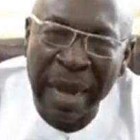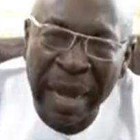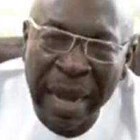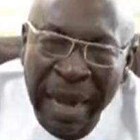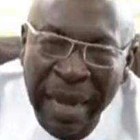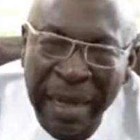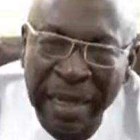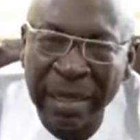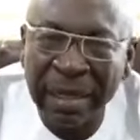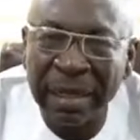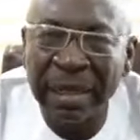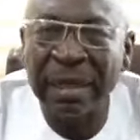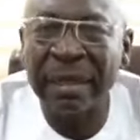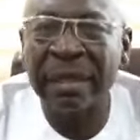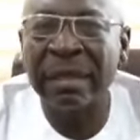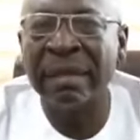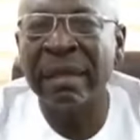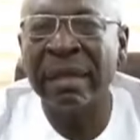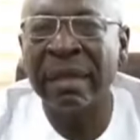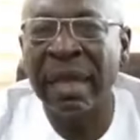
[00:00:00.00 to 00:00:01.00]
our
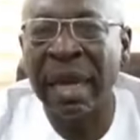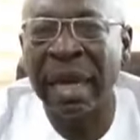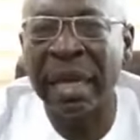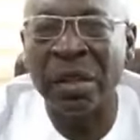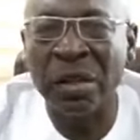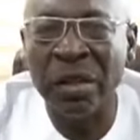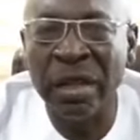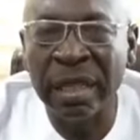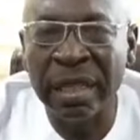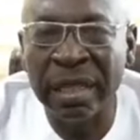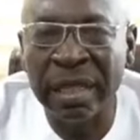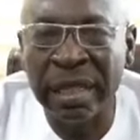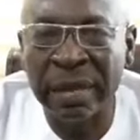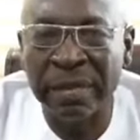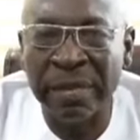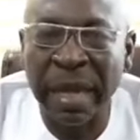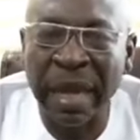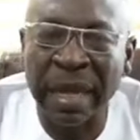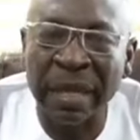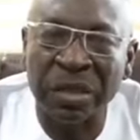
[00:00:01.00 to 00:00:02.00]
guide and unity
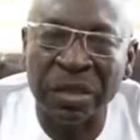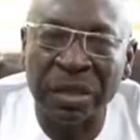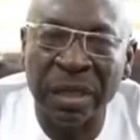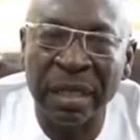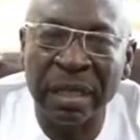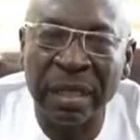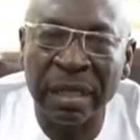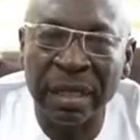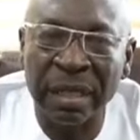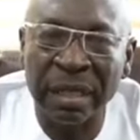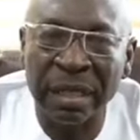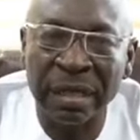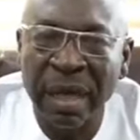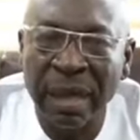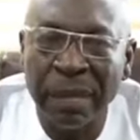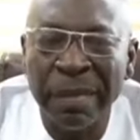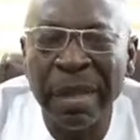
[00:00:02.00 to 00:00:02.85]
be our strength.